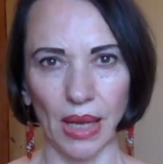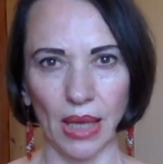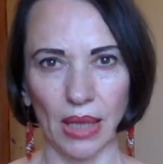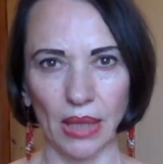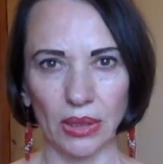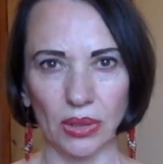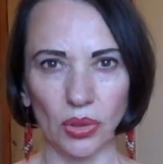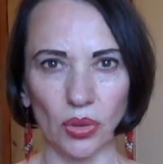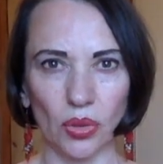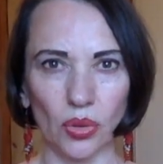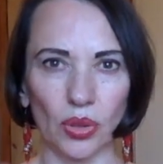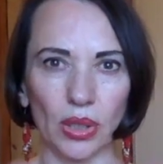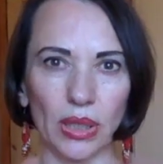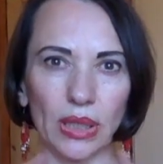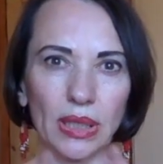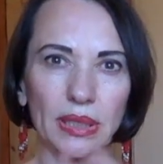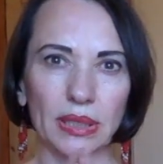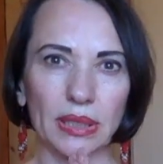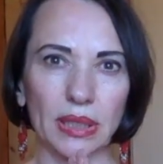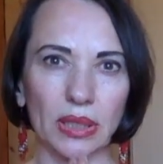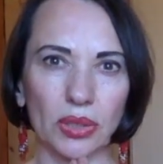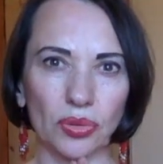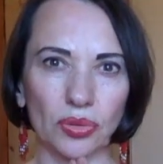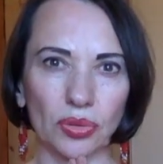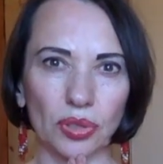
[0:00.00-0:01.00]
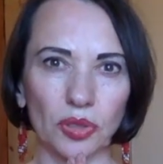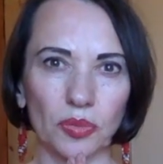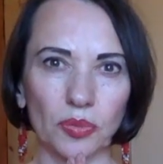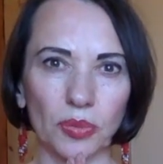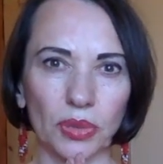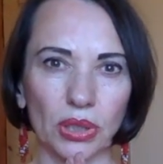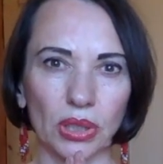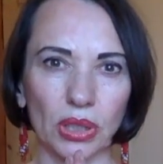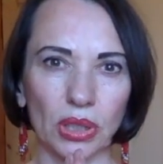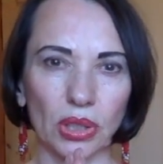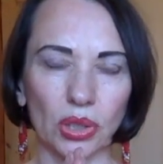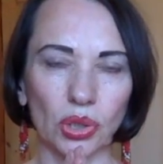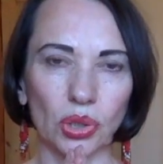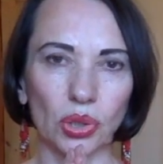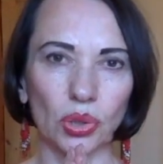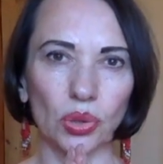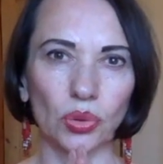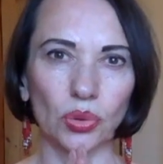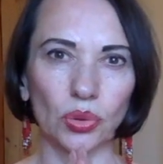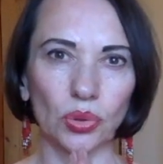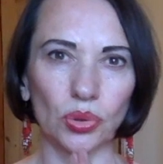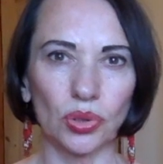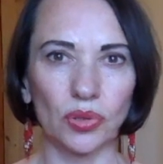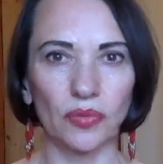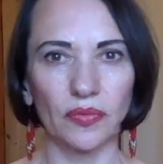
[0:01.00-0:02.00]
So ESA treatment can show
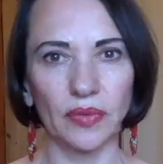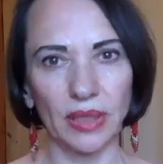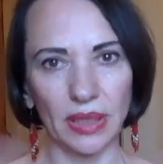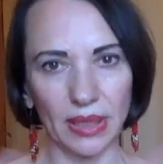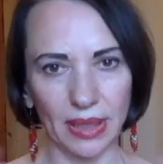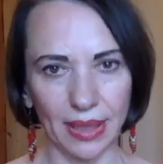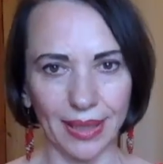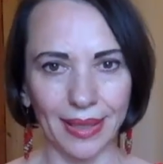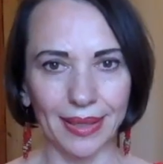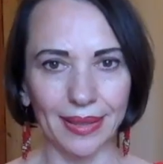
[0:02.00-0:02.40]
you the way.